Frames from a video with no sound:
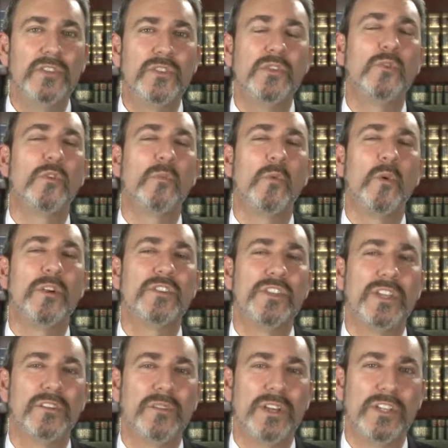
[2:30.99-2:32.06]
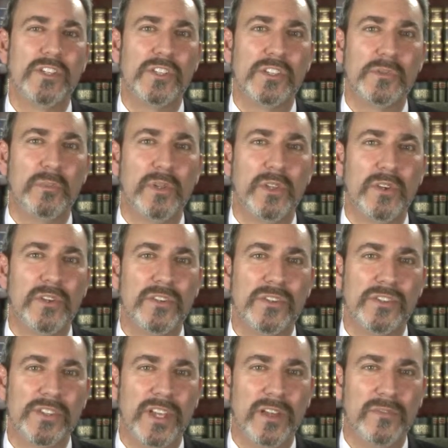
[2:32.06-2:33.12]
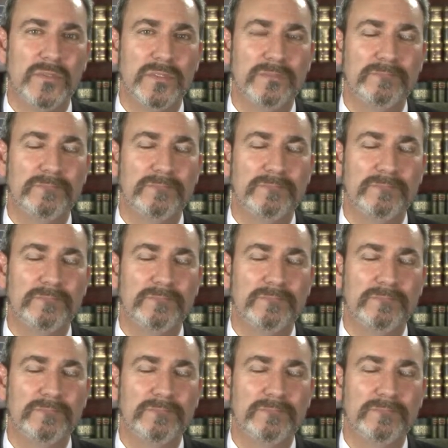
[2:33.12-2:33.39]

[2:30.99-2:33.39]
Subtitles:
2 or more generations below yourself.